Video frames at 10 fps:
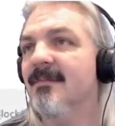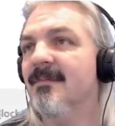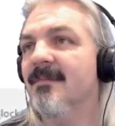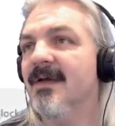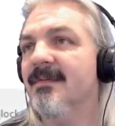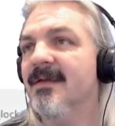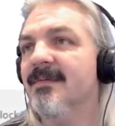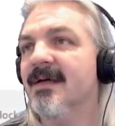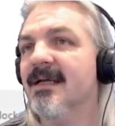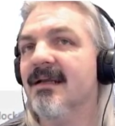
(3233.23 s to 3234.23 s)
maybe
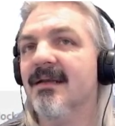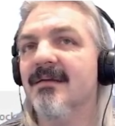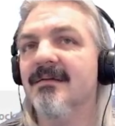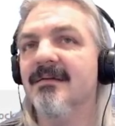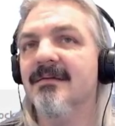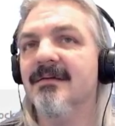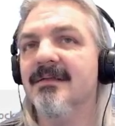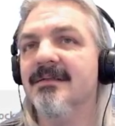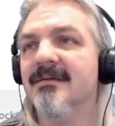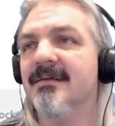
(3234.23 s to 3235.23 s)
if I, I
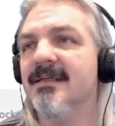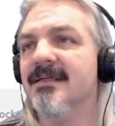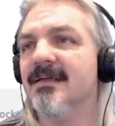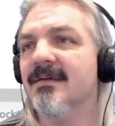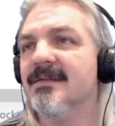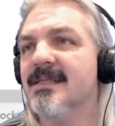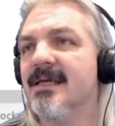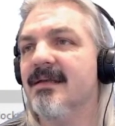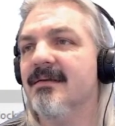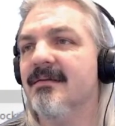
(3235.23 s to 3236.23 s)
shouldn't need to close
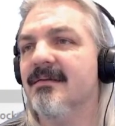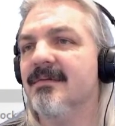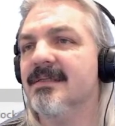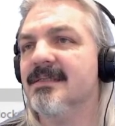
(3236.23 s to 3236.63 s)
that. I'll just